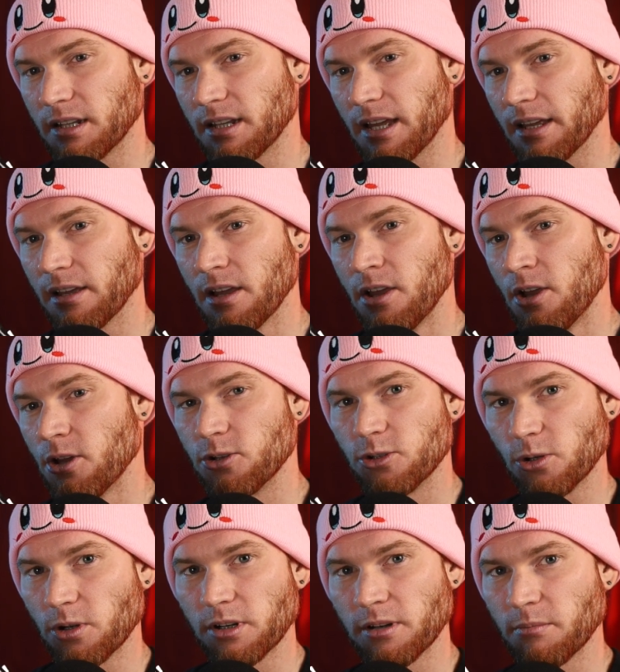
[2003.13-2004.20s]
like,
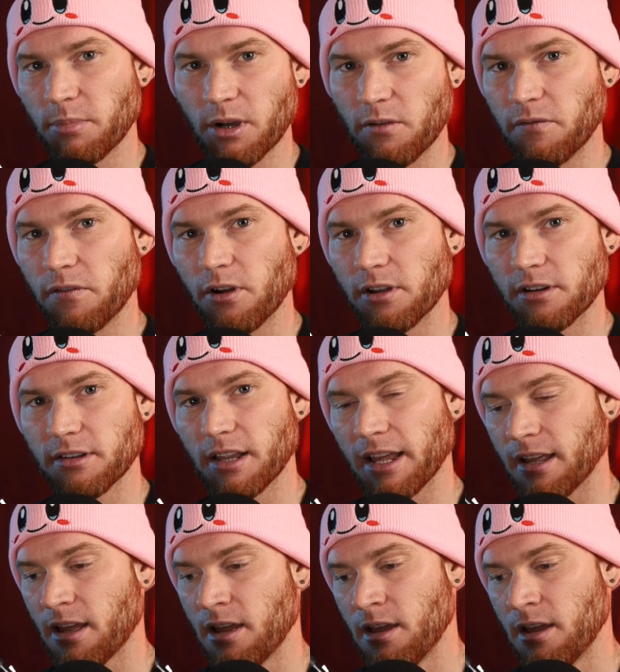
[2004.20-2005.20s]
Jordan Belfont, like,